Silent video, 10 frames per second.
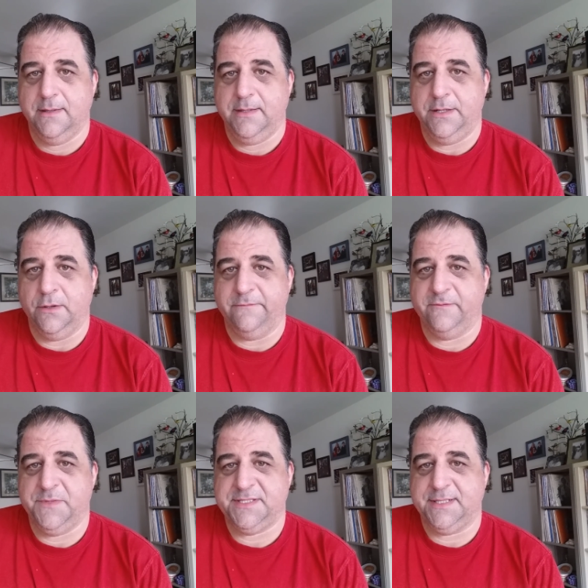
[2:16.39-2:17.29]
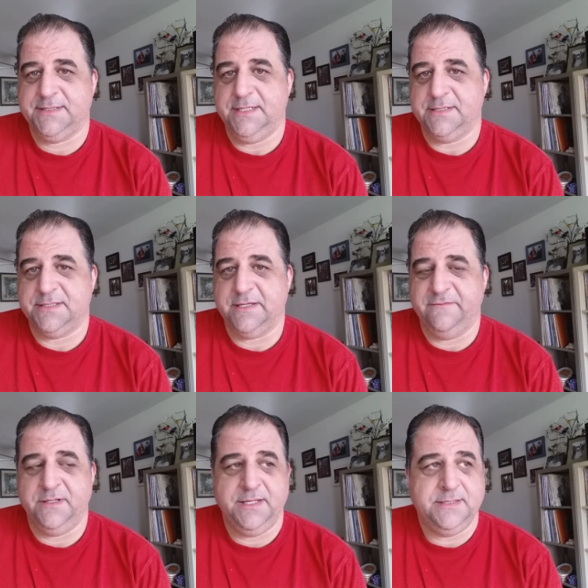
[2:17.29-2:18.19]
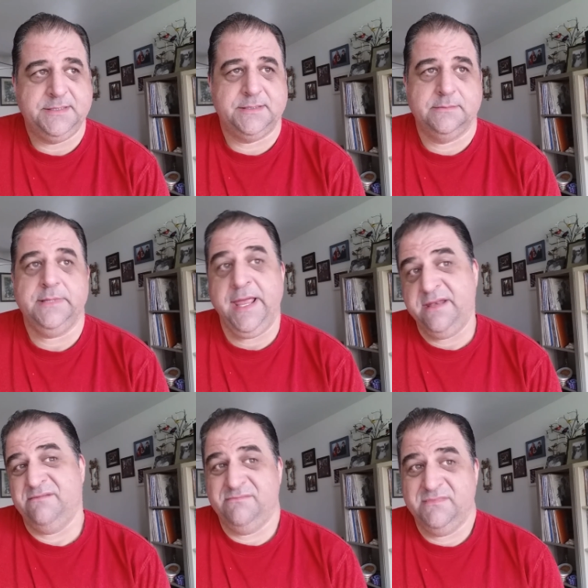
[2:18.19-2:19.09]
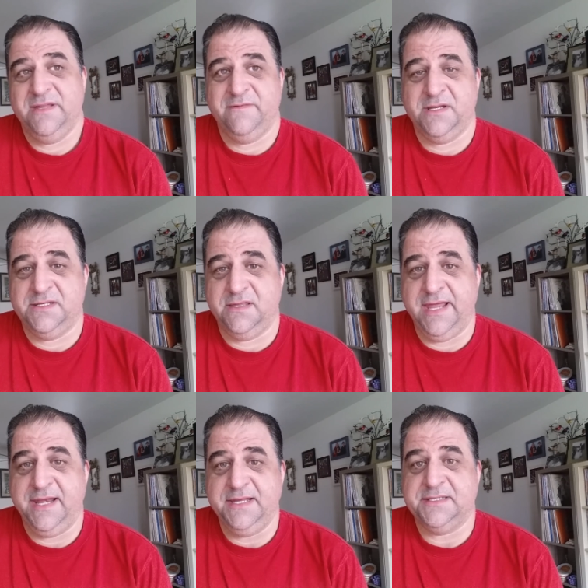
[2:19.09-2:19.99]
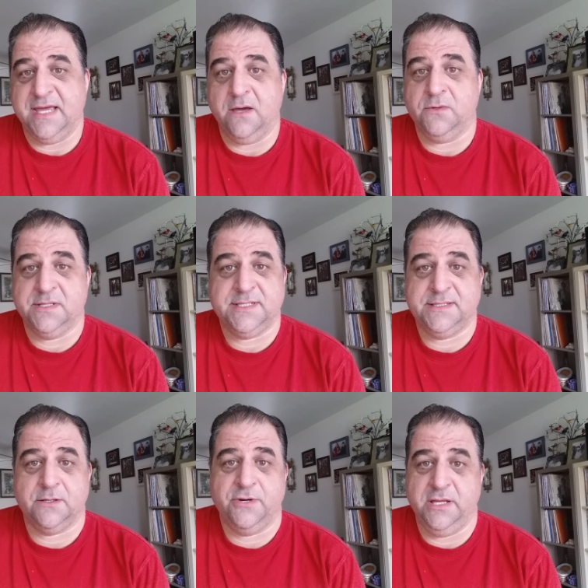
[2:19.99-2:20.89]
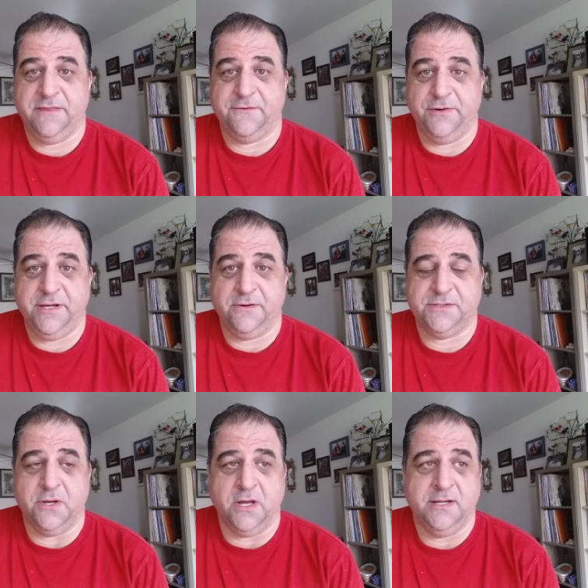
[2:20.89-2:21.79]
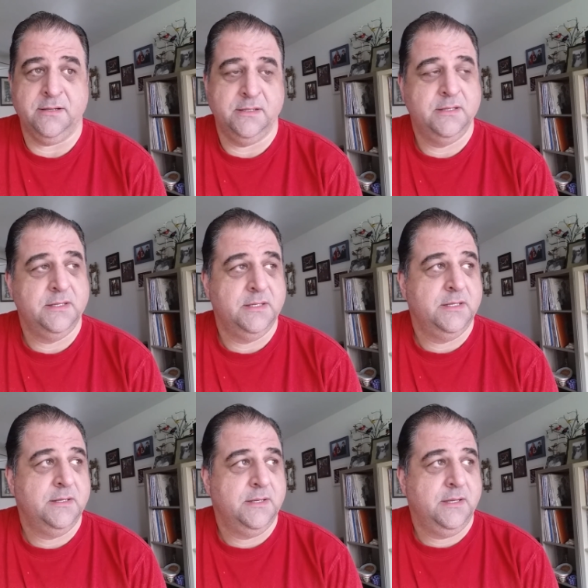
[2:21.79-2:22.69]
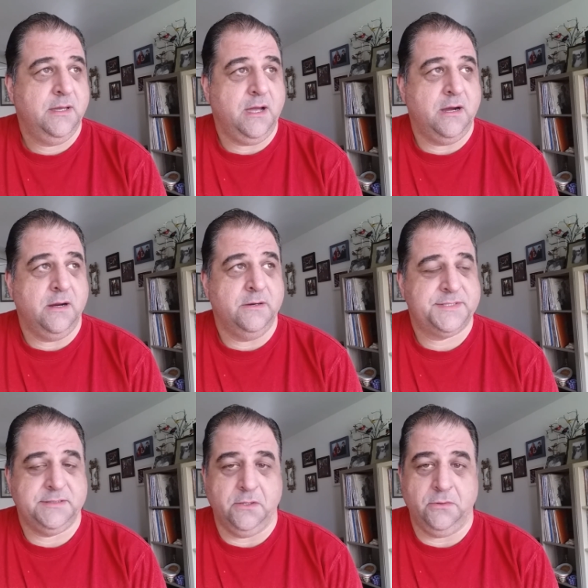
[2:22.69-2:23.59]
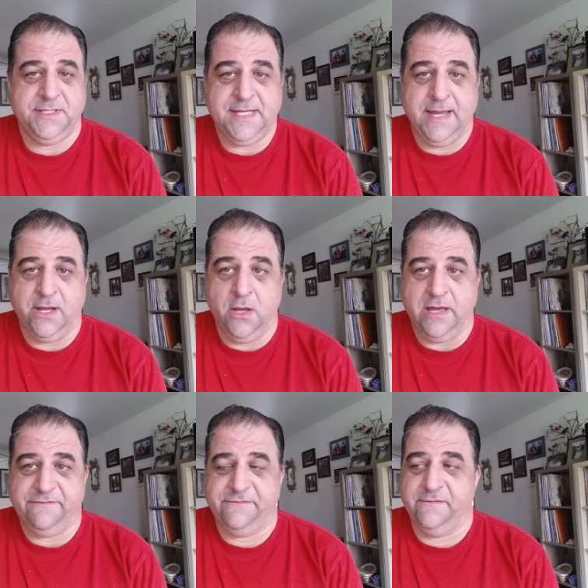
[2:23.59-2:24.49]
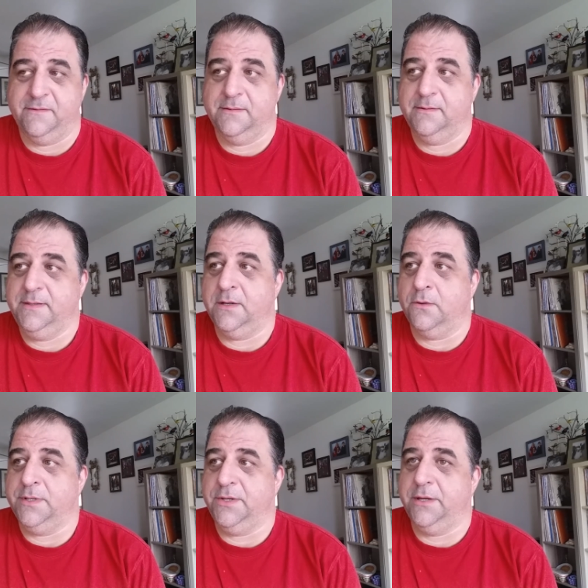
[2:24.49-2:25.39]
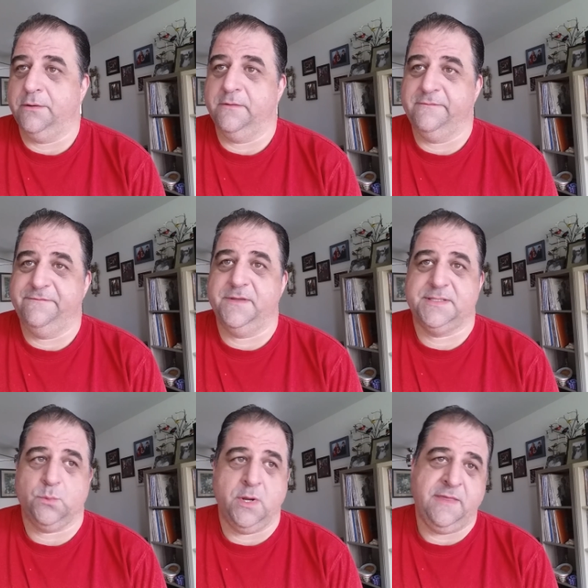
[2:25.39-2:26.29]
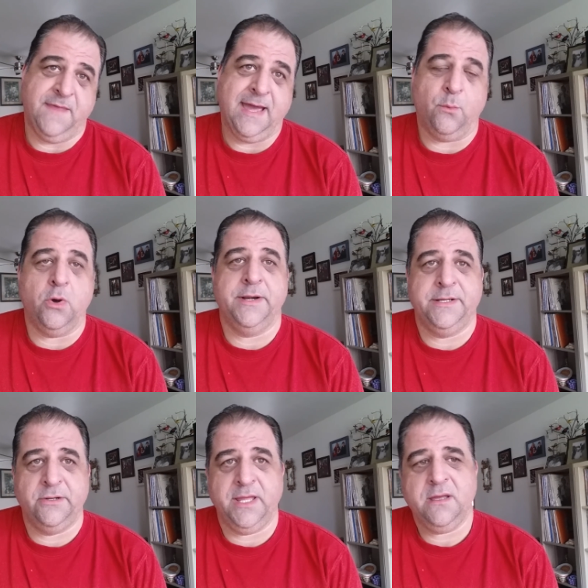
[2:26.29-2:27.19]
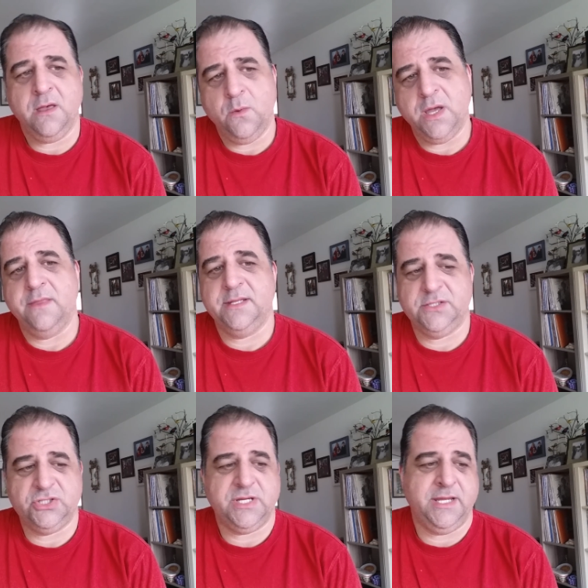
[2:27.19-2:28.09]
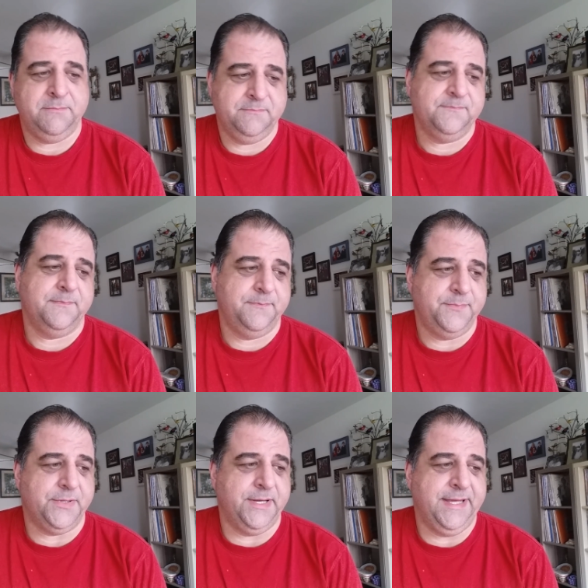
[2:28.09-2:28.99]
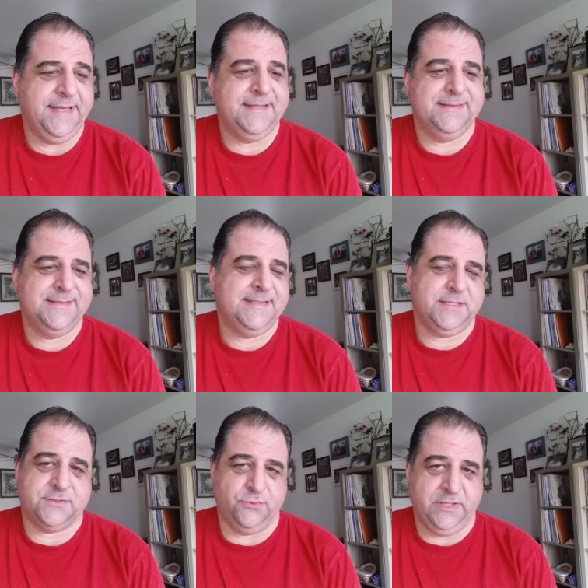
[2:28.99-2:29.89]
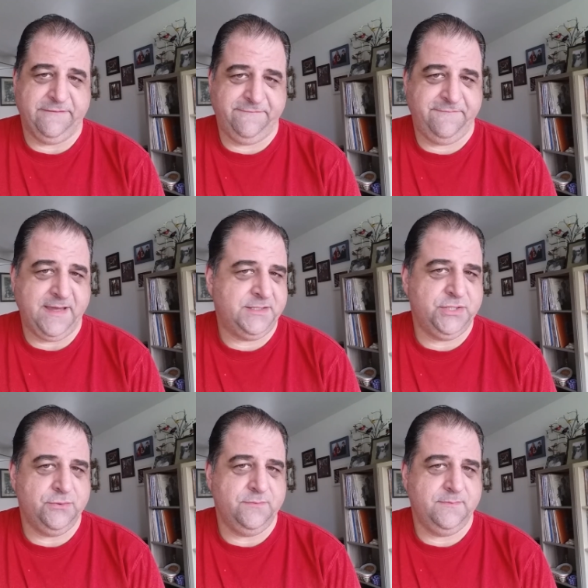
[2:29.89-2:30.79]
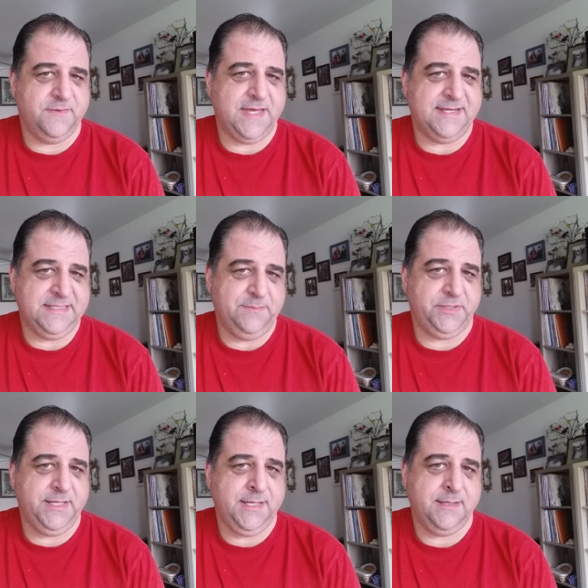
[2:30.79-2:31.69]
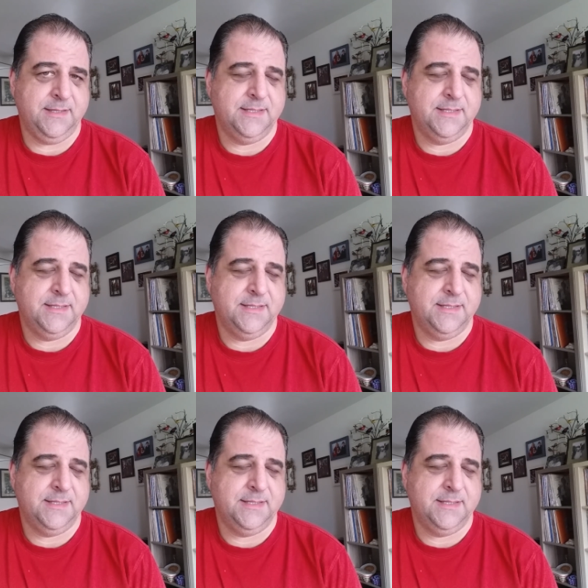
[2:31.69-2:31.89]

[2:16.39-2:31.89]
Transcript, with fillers: you know, from the 60s and 70s, and even into the 80s now, because that's already 30 years gone, are slowly dying off you know, and you hear of this one and that one, and you're like, oh, wow, that's a shame. But it doesn't really affect you that deeply.